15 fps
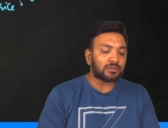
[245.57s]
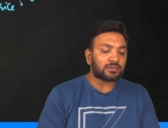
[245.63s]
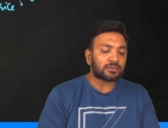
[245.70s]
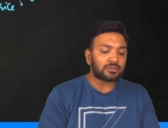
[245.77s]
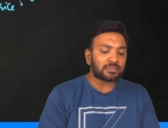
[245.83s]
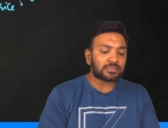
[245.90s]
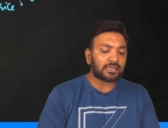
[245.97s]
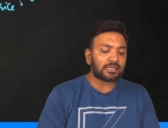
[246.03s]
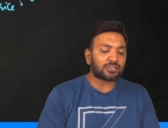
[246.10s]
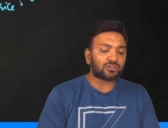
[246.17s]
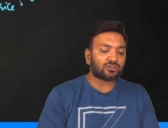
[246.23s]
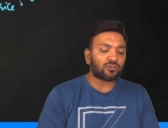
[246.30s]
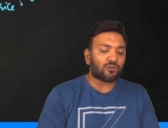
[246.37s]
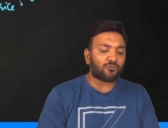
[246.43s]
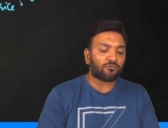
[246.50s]

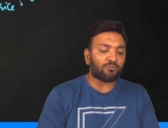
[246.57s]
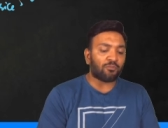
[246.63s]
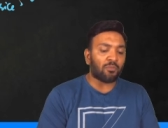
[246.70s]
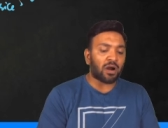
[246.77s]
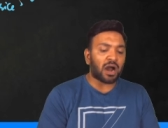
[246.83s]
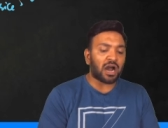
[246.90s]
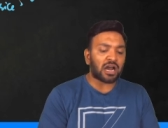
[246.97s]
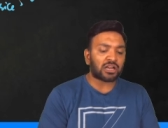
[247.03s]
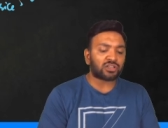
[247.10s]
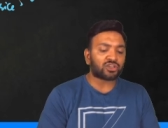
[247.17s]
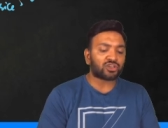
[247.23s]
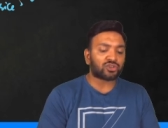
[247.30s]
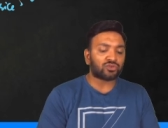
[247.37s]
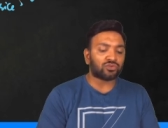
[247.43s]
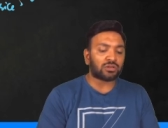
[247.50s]
6th of
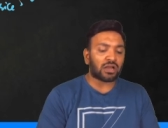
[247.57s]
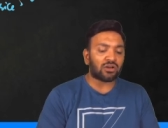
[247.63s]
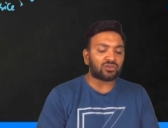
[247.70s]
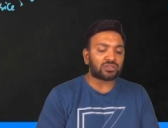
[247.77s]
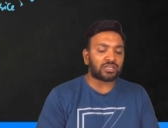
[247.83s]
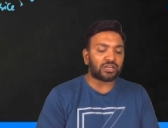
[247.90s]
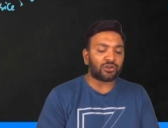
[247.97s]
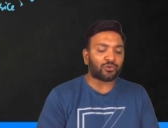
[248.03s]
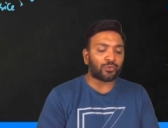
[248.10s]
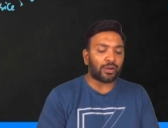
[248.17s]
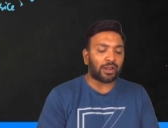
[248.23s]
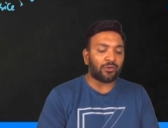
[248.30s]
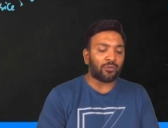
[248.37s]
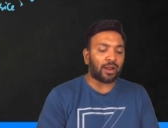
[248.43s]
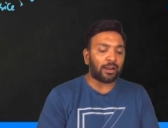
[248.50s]
March
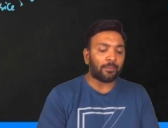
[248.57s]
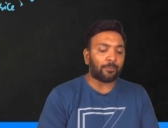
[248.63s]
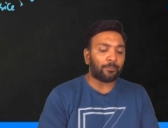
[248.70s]
2021.